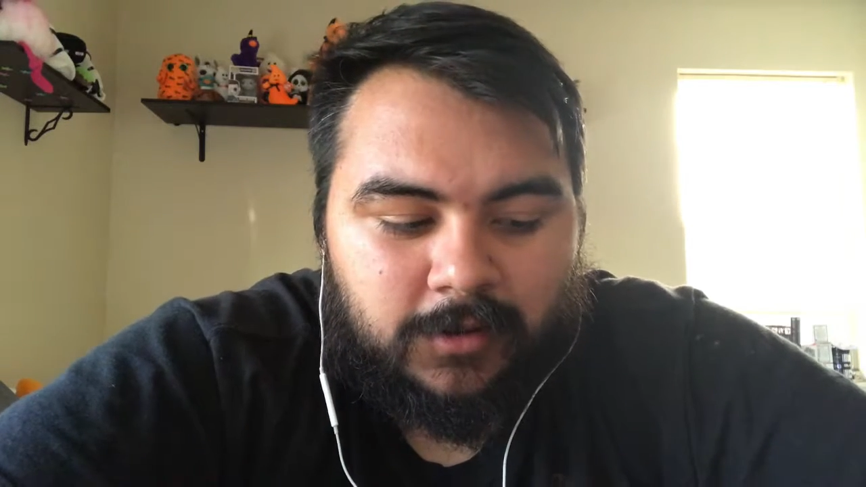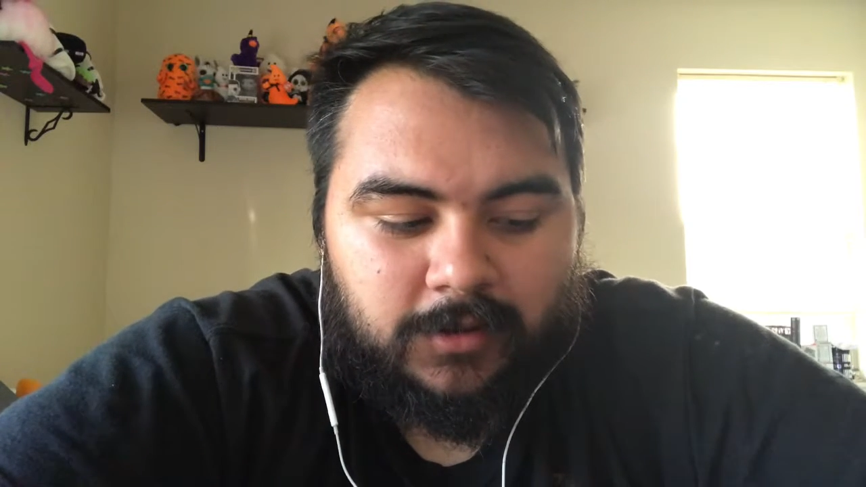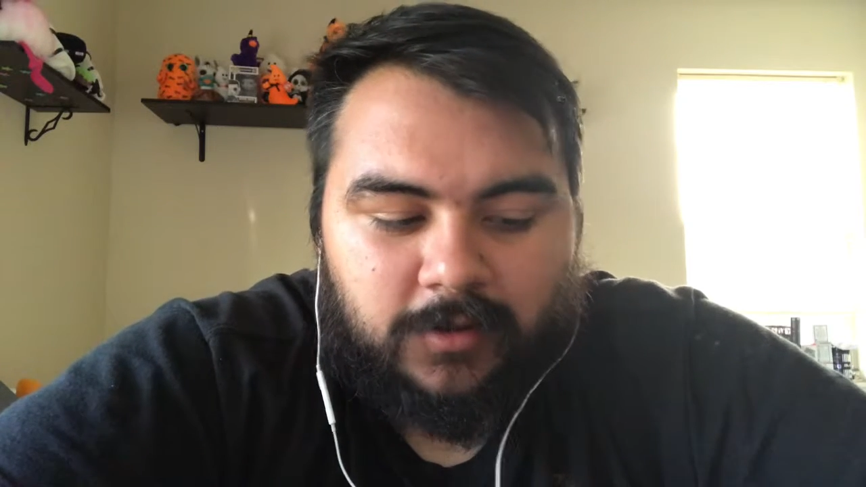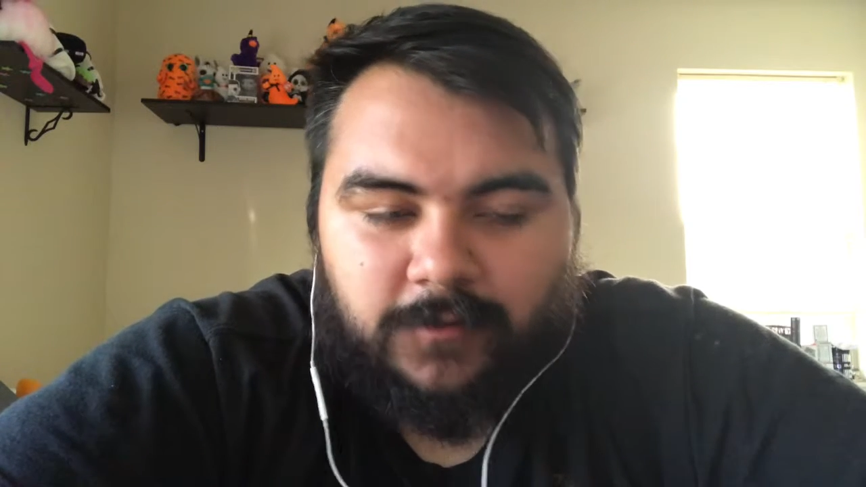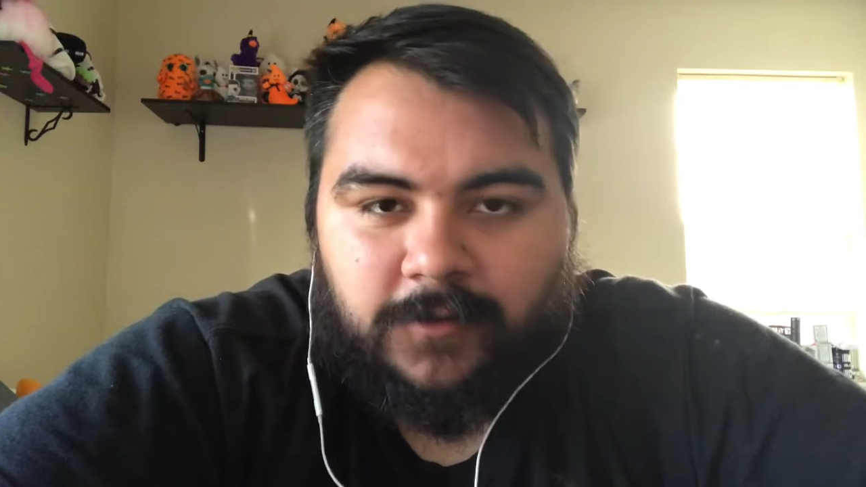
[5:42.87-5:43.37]

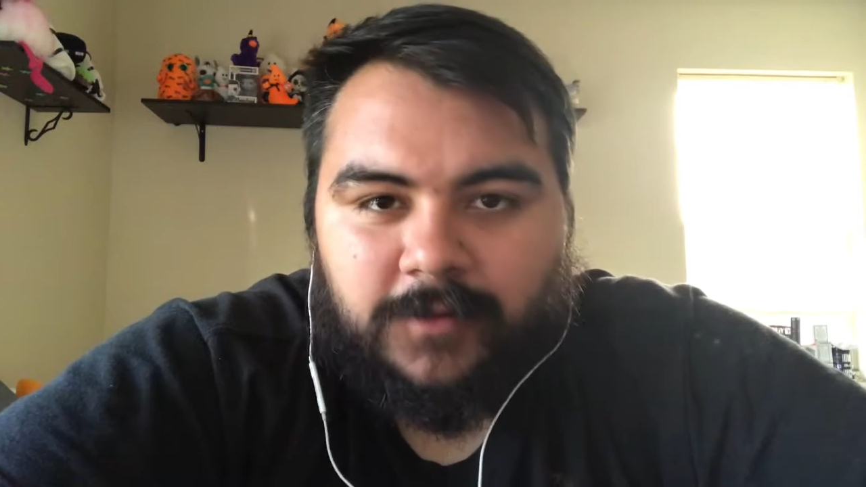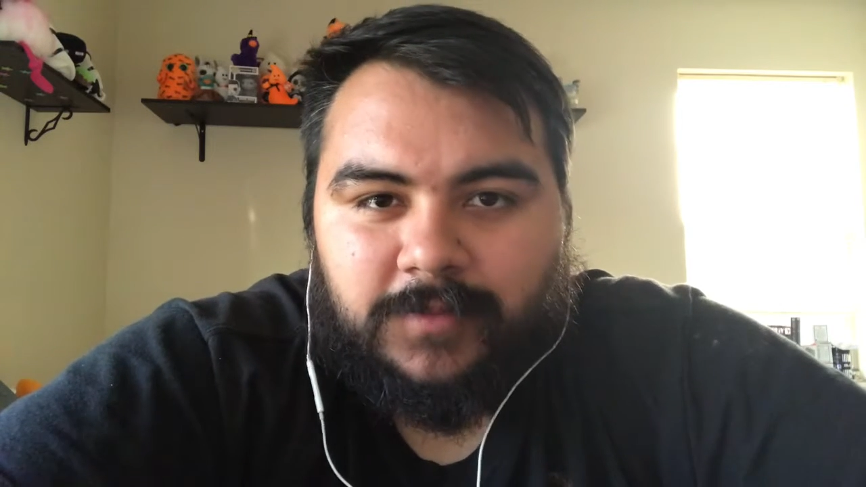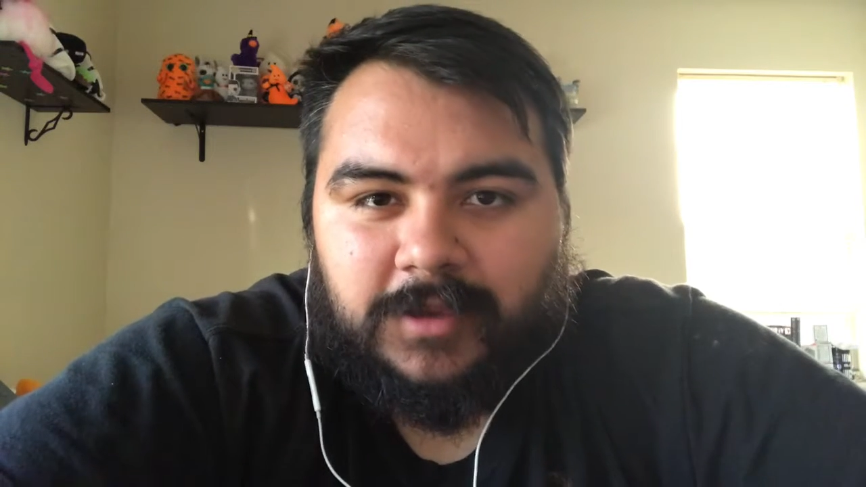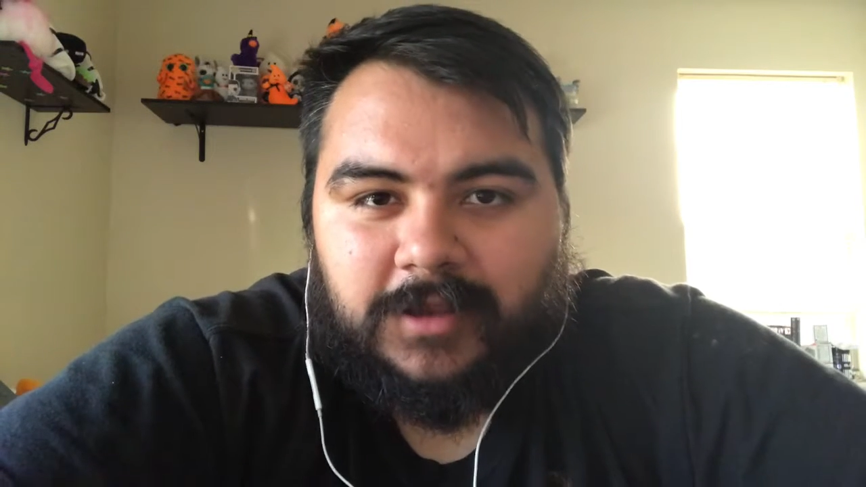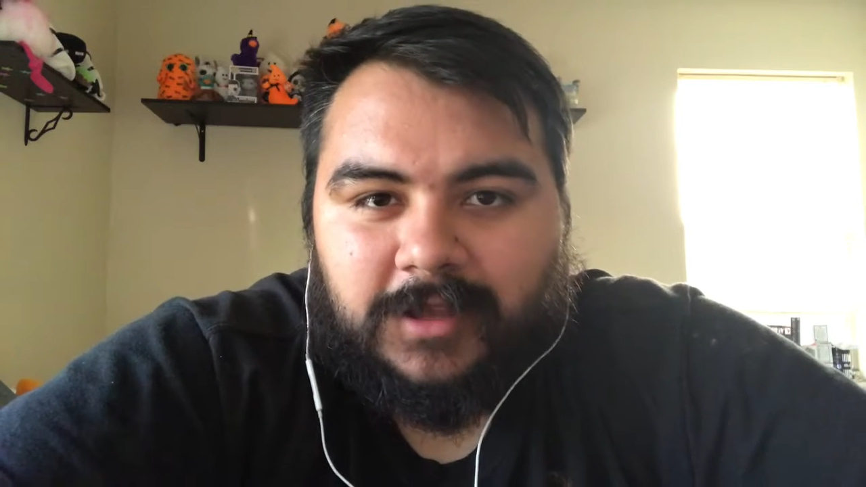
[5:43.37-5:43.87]
you know for it
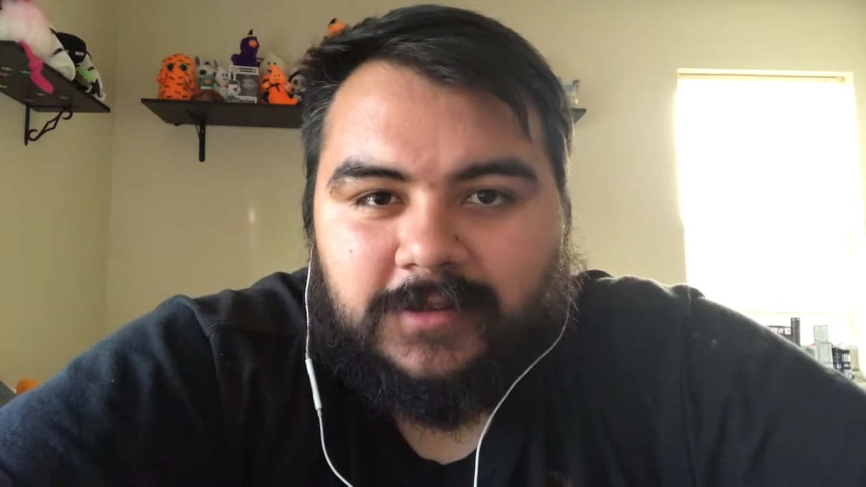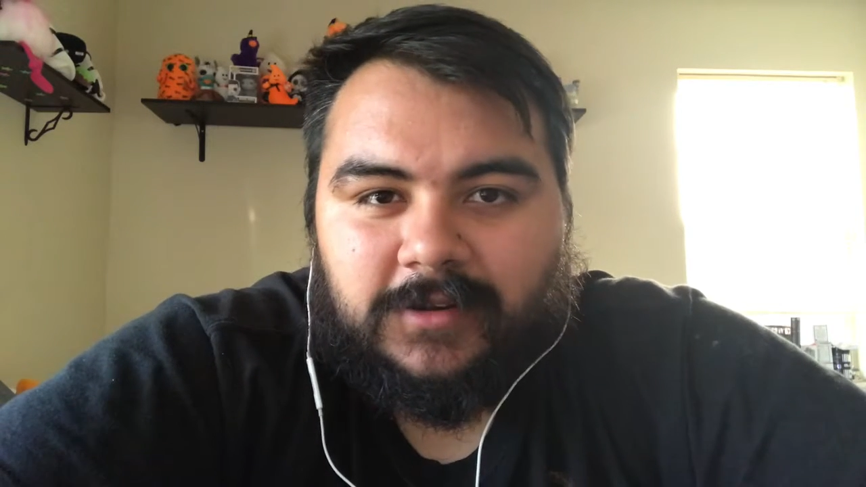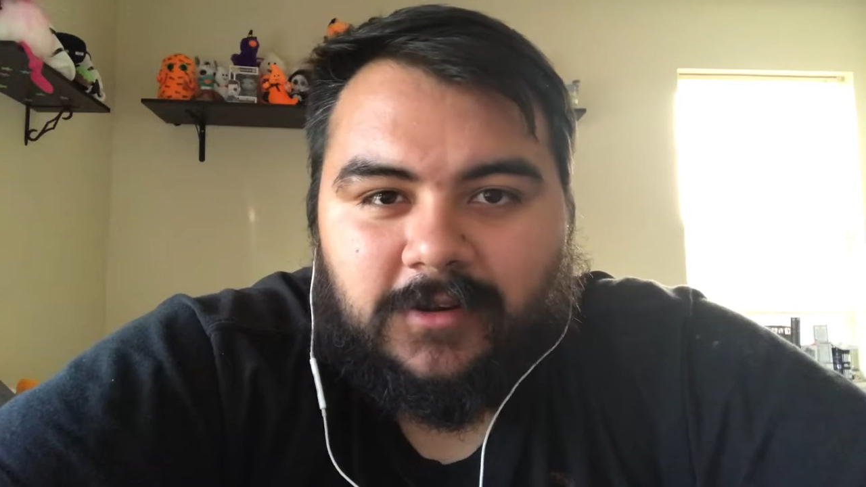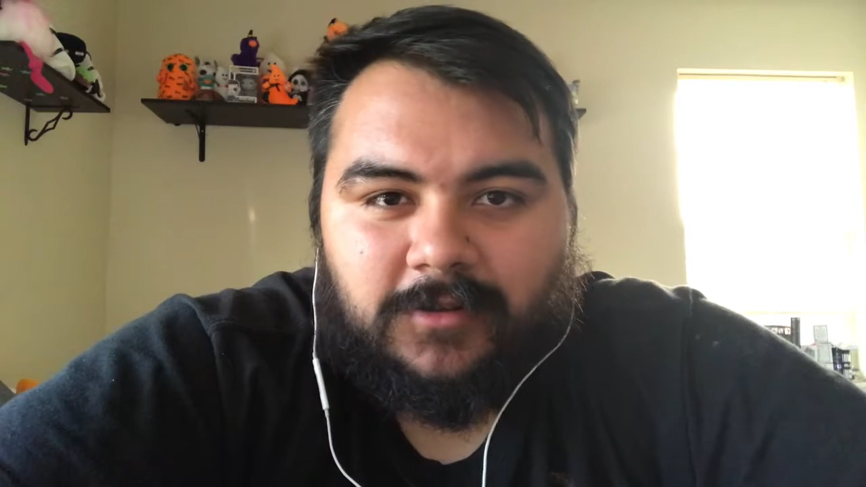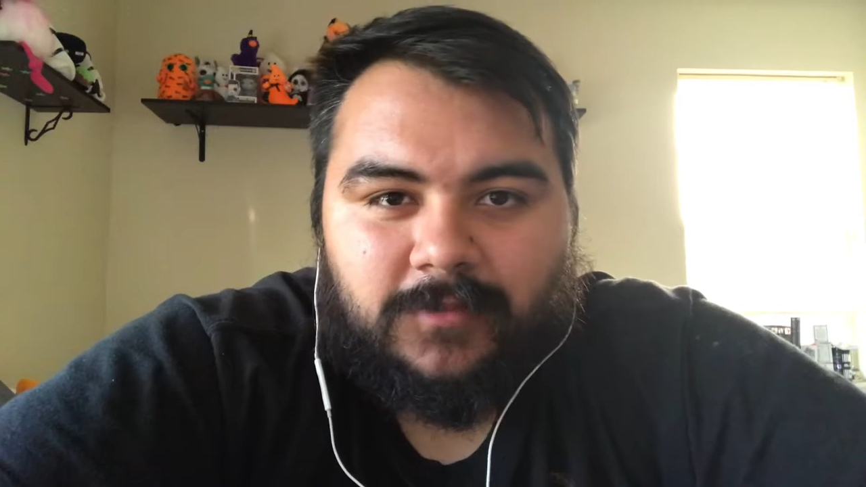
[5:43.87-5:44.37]
being an
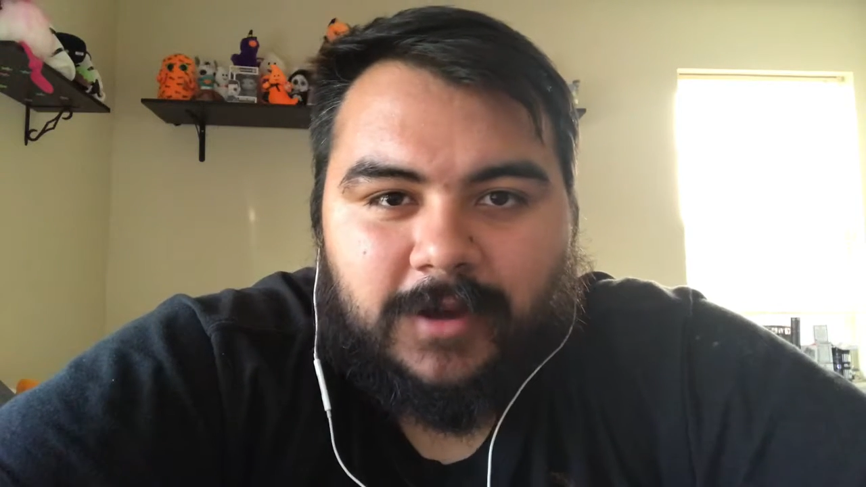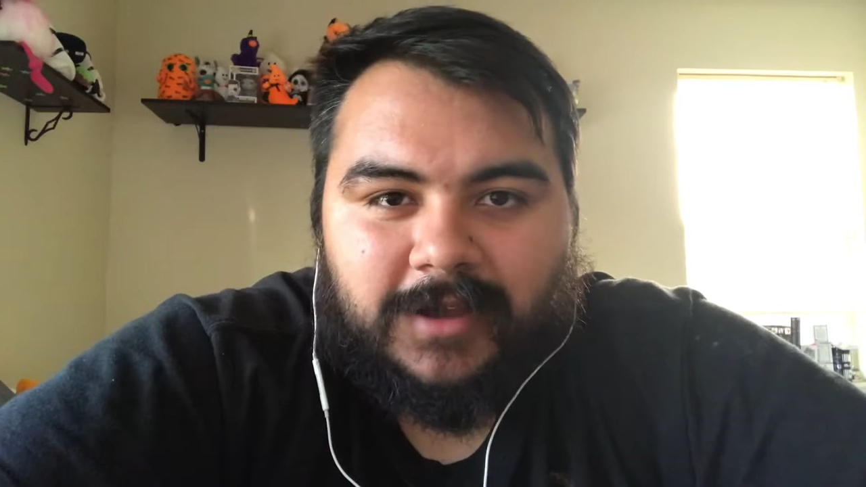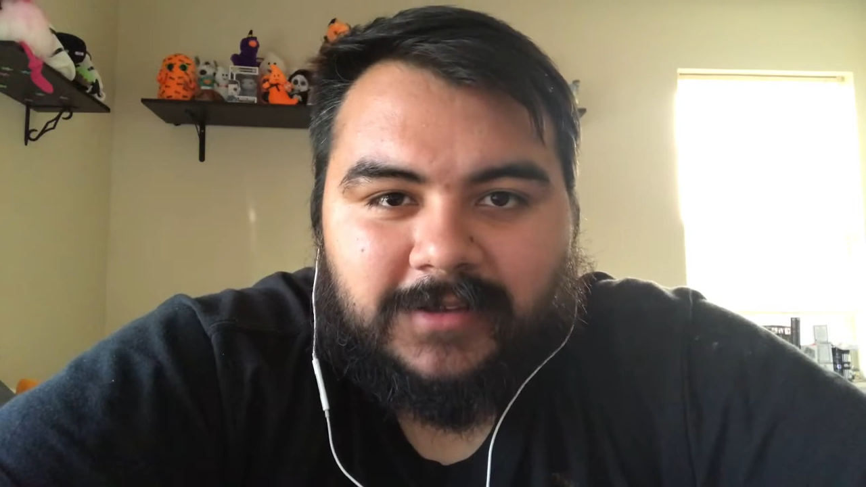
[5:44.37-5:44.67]
eighteen dollar buy